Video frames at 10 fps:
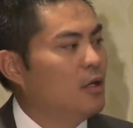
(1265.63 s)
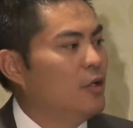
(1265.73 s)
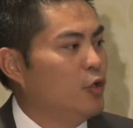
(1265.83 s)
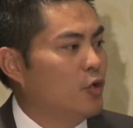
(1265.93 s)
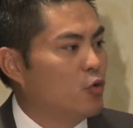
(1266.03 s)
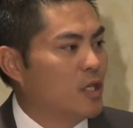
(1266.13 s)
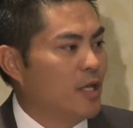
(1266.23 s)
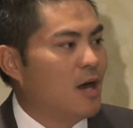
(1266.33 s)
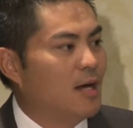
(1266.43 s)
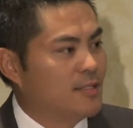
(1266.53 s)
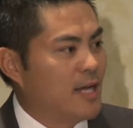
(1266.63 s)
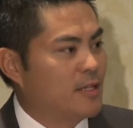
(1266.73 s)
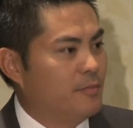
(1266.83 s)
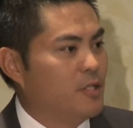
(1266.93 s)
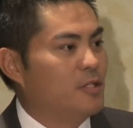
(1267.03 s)
you can quickly contact
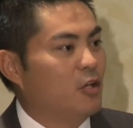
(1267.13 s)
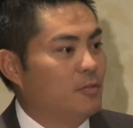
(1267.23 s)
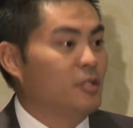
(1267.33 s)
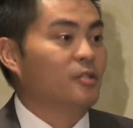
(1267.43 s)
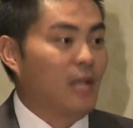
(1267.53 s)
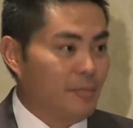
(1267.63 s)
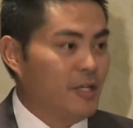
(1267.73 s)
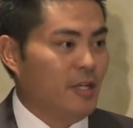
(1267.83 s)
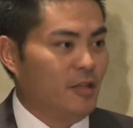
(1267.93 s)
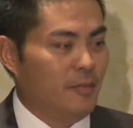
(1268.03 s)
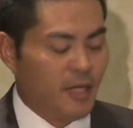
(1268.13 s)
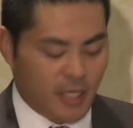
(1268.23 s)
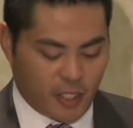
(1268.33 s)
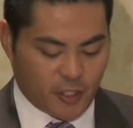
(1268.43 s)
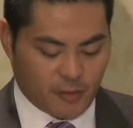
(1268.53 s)
them to tell them to stop taking the
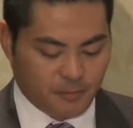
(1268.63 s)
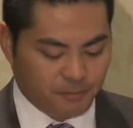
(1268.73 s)
medication.